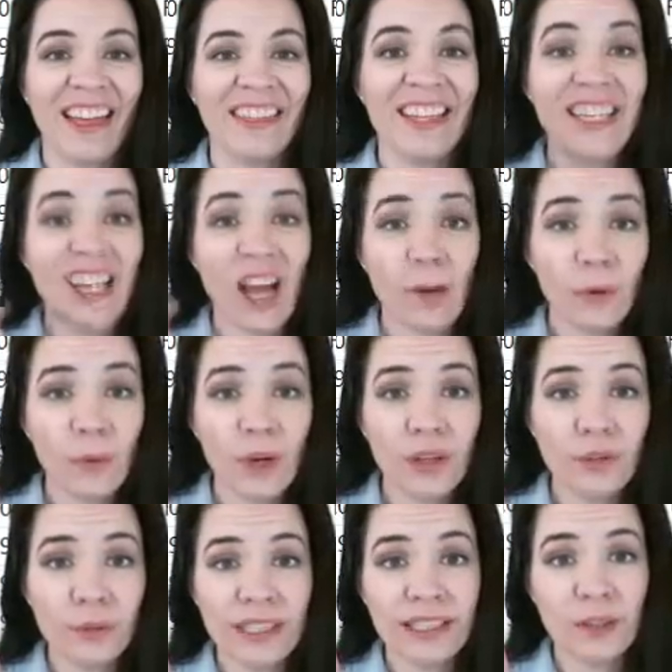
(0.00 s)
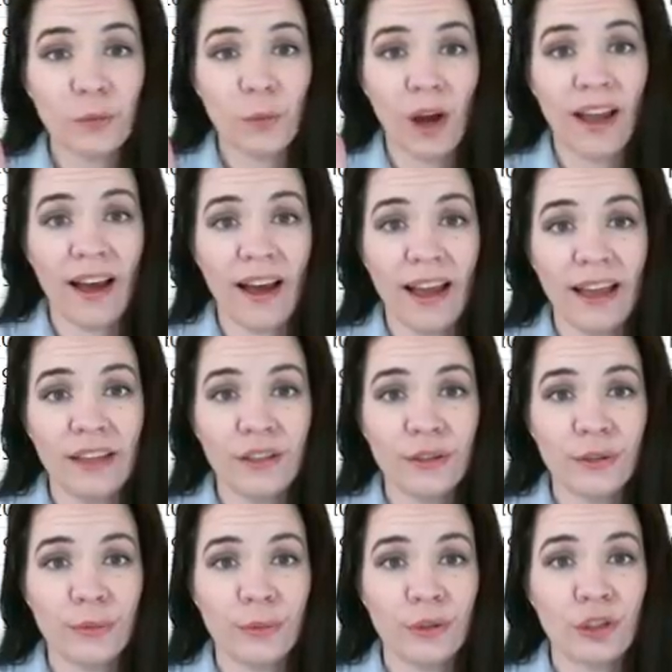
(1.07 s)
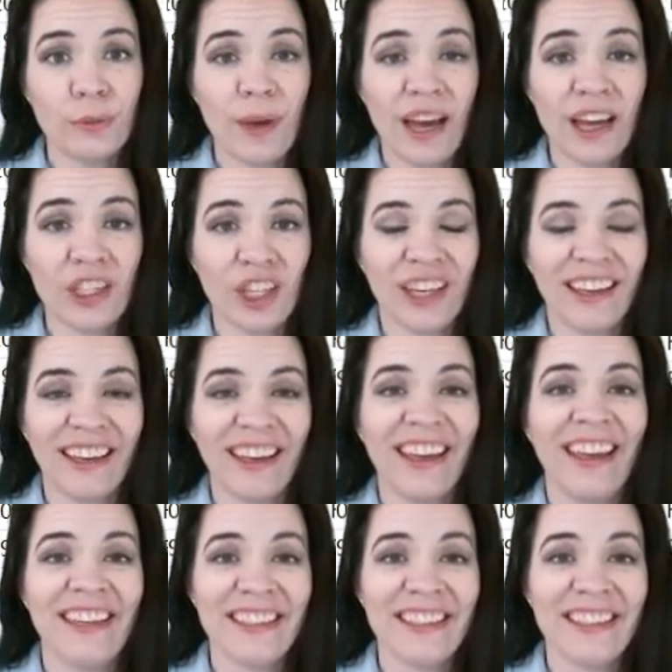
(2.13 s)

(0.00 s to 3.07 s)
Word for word: The #1 reason why I use RootsMagic